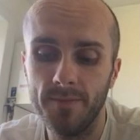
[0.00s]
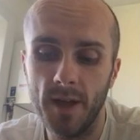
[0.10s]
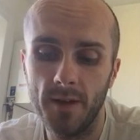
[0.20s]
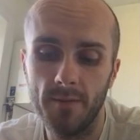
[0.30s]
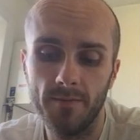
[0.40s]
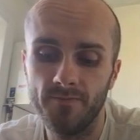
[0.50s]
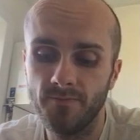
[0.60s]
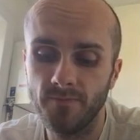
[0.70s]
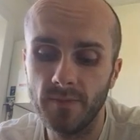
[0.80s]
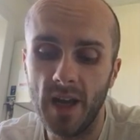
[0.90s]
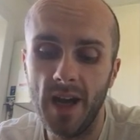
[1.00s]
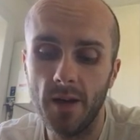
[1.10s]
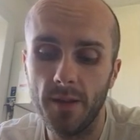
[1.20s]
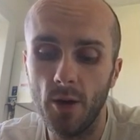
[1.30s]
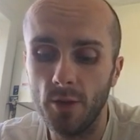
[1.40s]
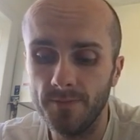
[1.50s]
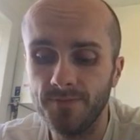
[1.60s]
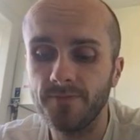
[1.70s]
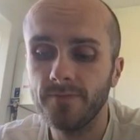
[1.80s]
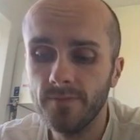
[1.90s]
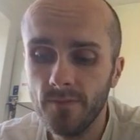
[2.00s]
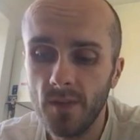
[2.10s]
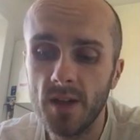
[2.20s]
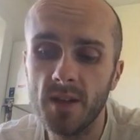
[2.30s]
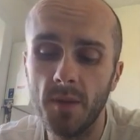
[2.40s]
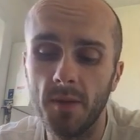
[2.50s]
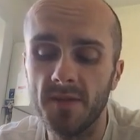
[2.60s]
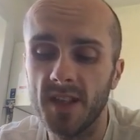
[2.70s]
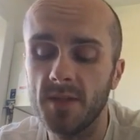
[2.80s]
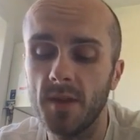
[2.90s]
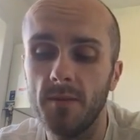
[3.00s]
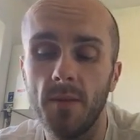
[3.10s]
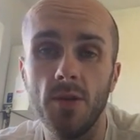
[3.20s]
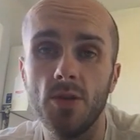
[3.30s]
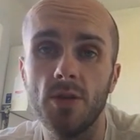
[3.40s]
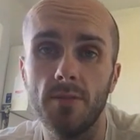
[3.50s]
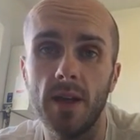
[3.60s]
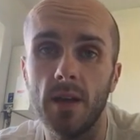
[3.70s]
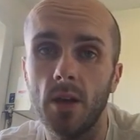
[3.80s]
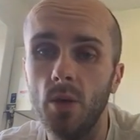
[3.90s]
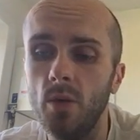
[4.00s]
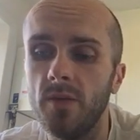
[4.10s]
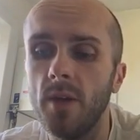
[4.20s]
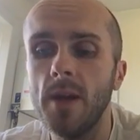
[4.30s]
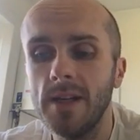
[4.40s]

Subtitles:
And I had thought, some people have said to me, maybe you should make a loaf.